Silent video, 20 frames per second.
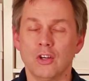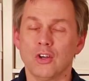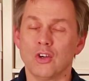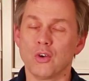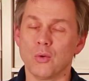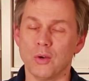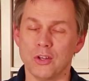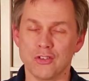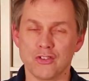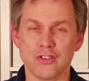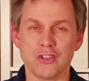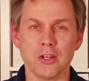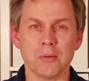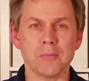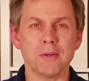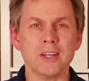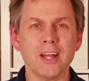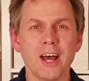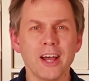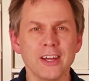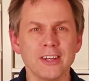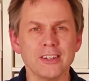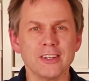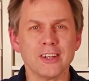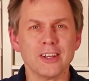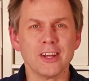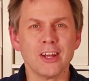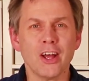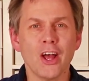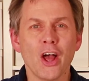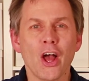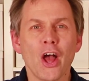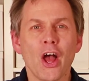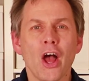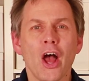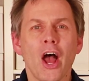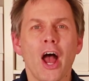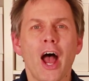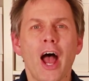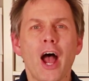Question number 9,
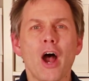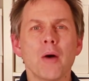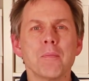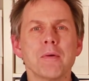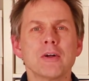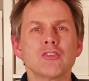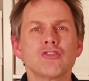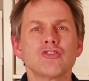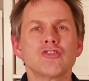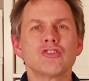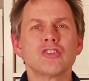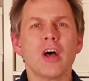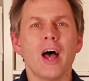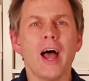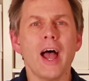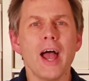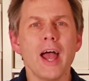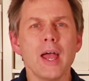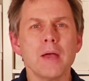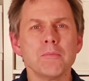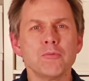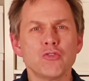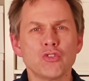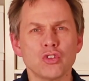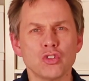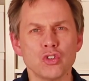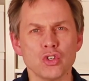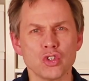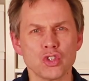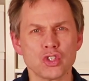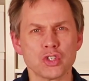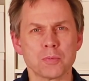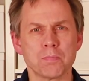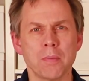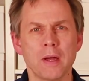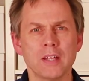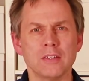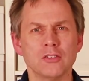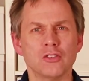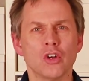how much time should you
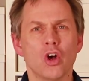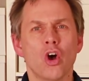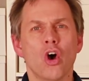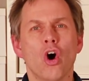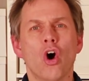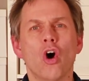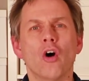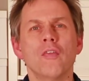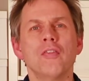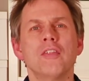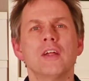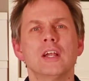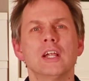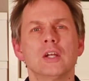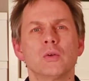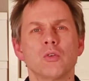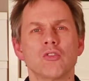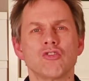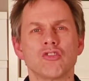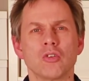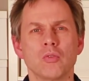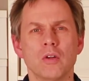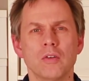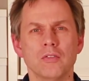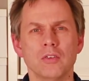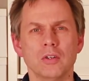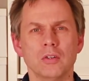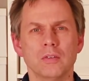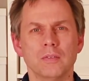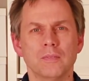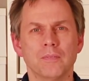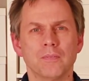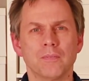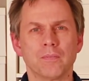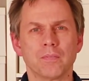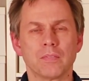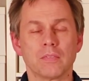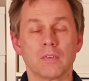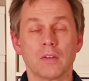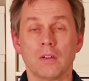spend on the literature review?
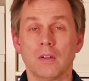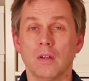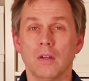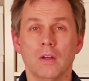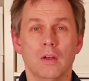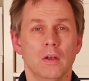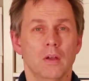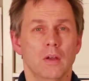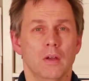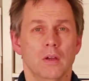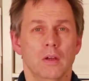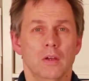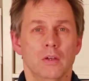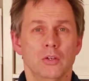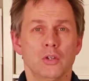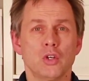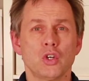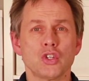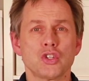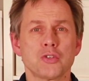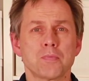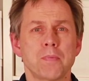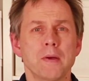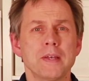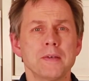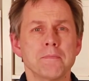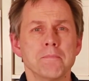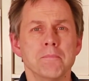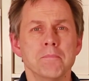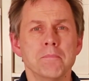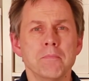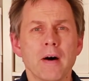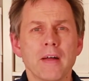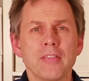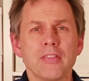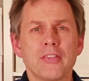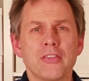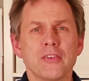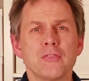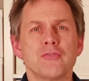You could spend
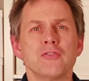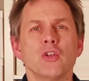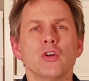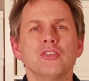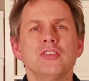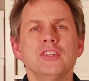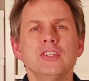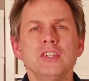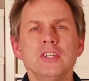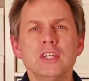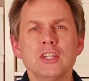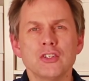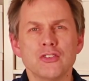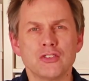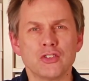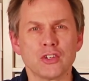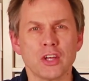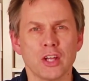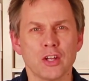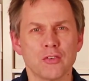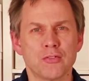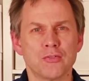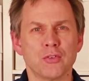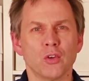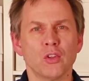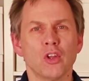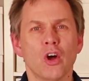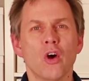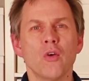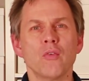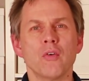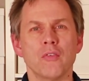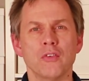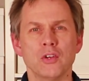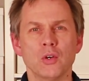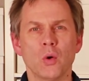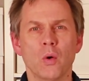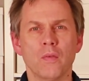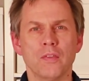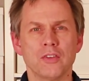months, if not years, to get a full
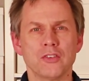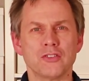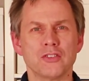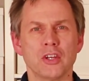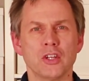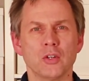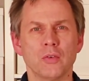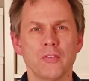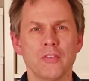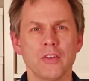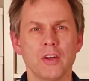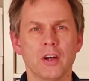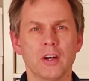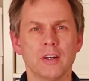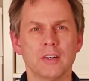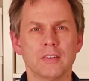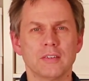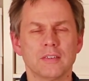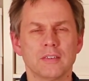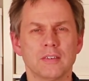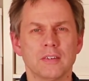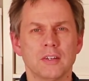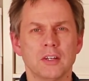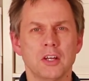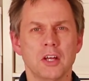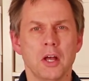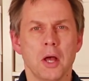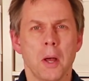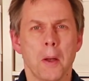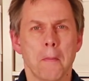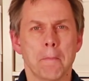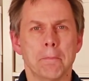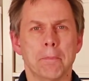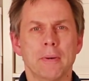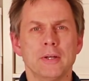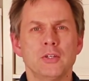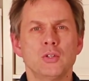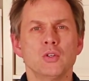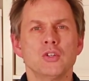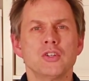overview on the state of the art.
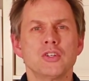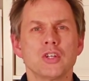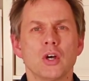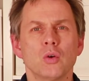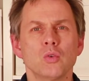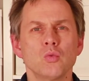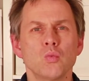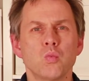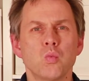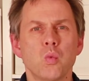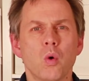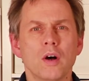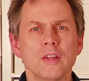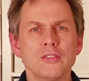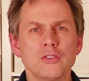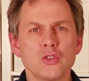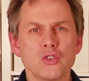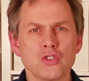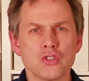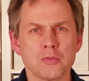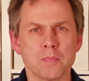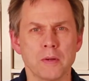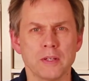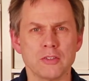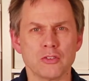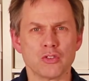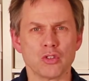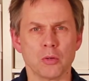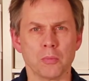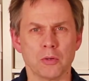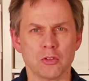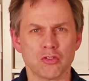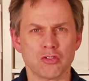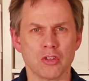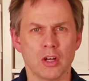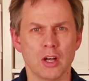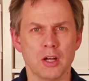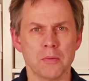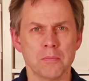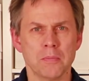But you don't want to spend so much
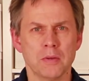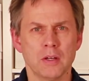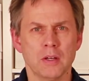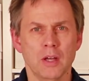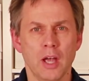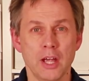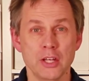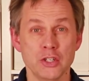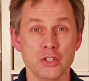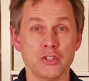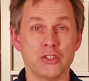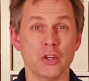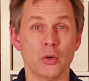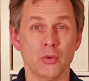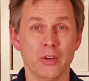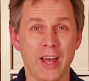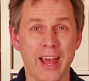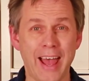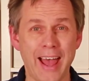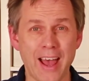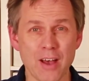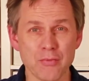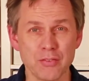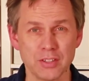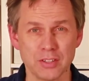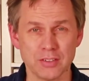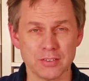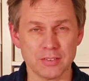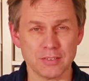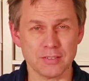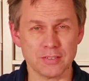time, and you don't have it.